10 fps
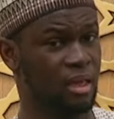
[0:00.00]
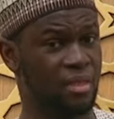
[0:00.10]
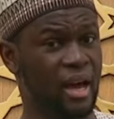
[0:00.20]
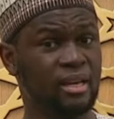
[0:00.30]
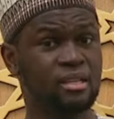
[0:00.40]

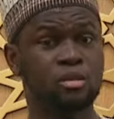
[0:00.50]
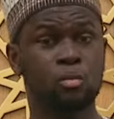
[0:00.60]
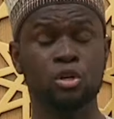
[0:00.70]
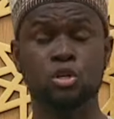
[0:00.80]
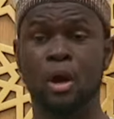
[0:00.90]
That is the
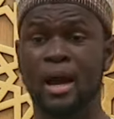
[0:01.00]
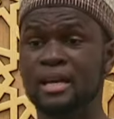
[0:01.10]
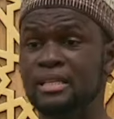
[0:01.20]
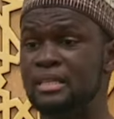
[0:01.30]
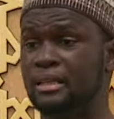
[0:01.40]
one you're
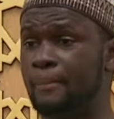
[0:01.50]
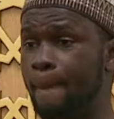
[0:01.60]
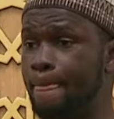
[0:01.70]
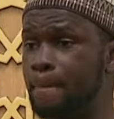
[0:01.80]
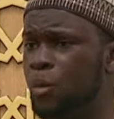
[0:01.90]
asking.
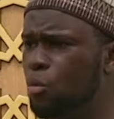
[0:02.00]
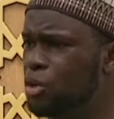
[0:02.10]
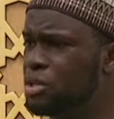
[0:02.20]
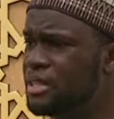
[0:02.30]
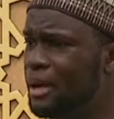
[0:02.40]

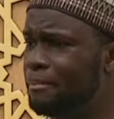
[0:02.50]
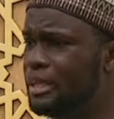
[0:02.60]
What does that